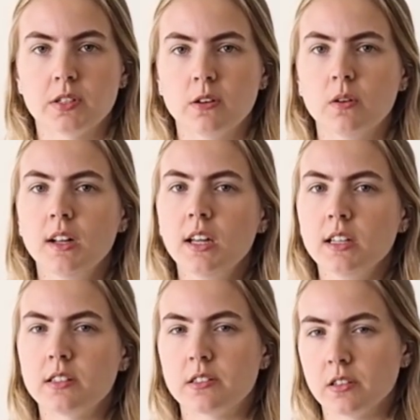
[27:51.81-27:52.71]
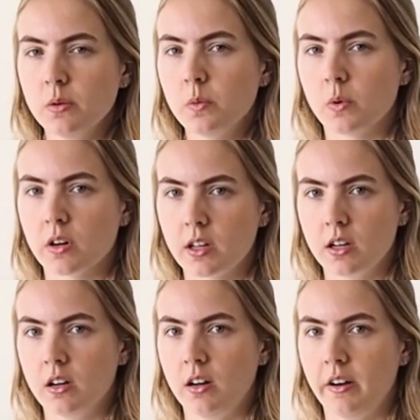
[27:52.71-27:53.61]
So still
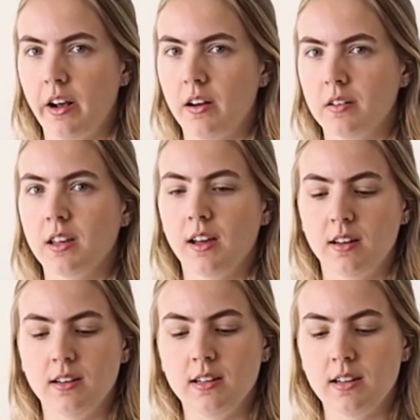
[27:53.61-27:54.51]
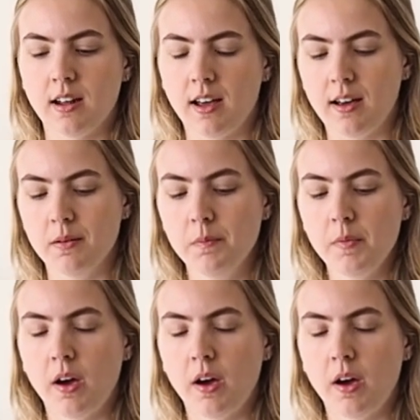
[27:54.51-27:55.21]
working on how to get a neat hem,